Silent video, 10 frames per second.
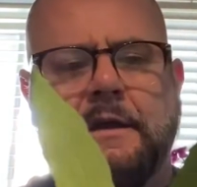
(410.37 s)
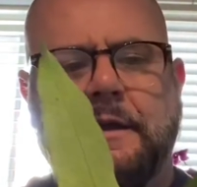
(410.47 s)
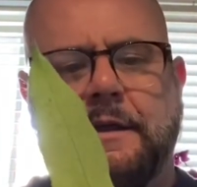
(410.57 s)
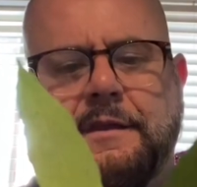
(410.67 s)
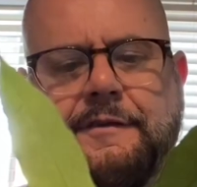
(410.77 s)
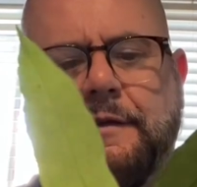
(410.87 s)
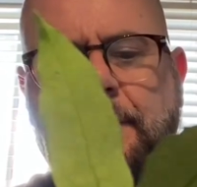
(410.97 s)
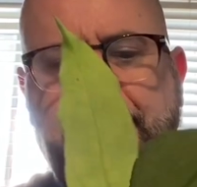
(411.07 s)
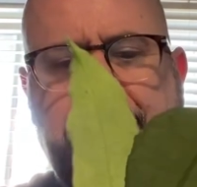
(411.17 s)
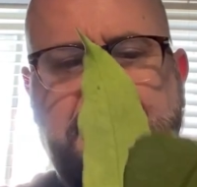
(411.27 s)
this
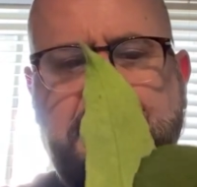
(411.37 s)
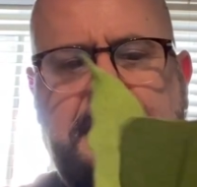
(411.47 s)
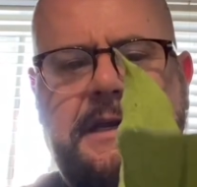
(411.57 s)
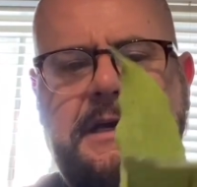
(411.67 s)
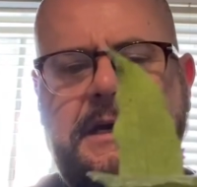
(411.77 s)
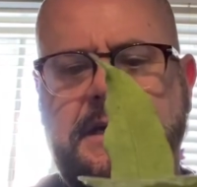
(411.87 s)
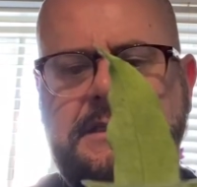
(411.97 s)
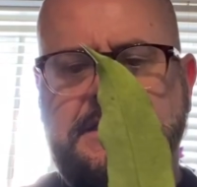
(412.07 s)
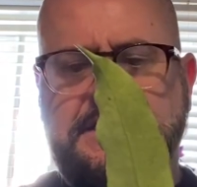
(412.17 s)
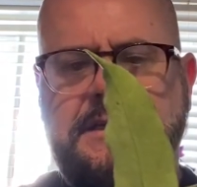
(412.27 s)
Hoya that I
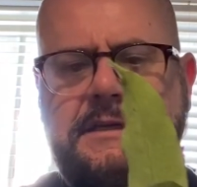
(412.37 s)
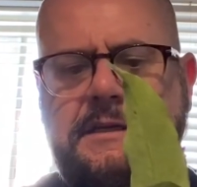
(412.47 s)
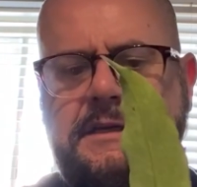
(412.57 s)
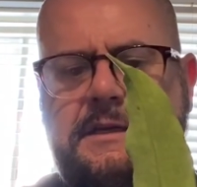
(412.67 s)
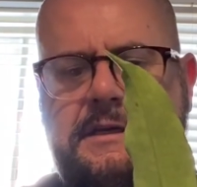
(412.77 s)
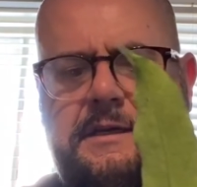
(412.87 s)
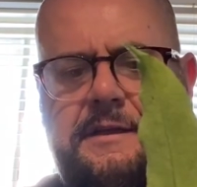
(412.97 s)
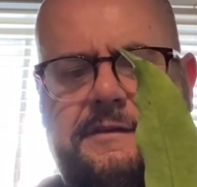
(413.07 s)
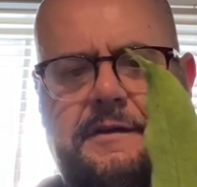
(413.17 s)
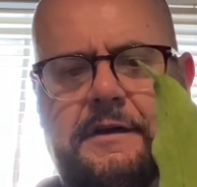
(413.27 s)
got.
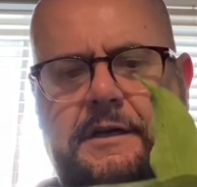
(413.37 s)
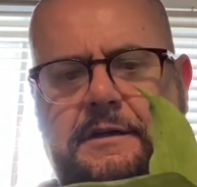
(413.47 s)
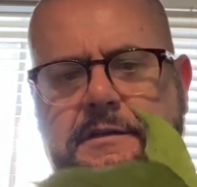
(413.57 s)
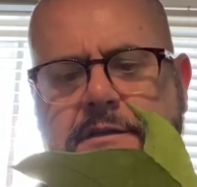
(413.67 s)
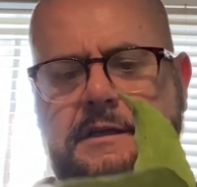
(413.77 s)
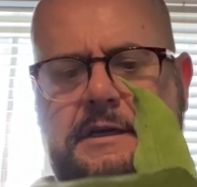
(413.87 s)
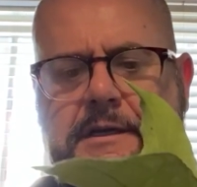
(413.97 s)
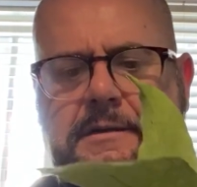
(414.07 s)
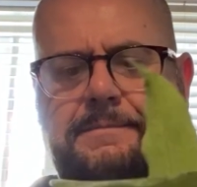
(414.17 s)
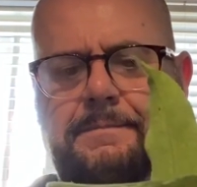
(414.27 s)
It's called
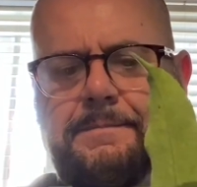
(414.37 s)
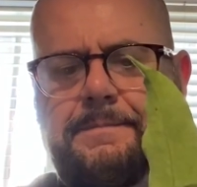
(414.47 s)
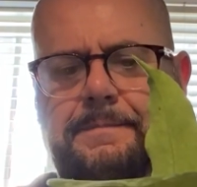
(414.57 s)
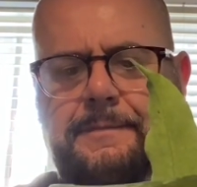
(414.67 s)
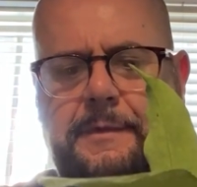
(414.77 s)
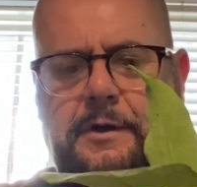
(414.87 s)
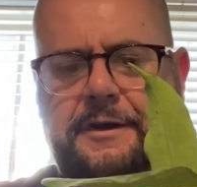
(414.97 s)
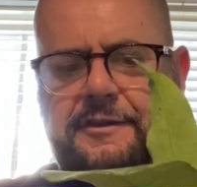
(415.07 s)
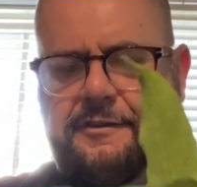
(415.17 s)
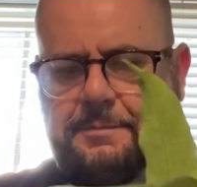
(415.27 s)

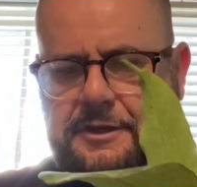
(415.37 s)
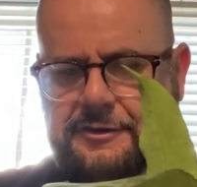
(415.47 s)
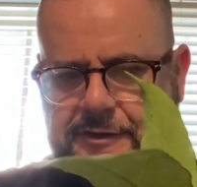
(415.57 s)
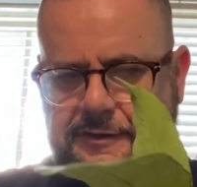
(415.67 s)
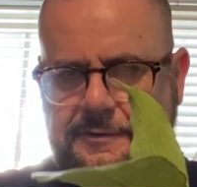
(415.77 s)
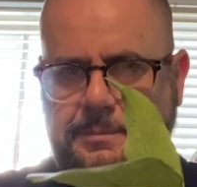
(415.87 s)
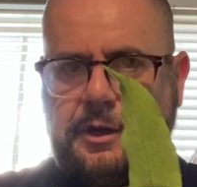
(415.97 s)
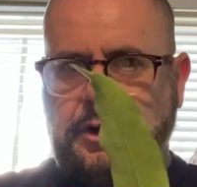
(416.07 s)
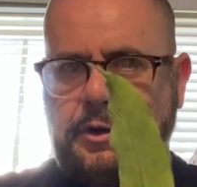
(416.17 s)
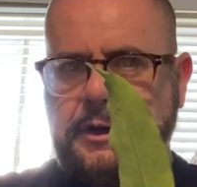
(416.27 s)
Hoya species
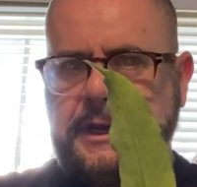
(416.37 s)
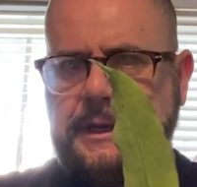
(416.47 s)
bahoy.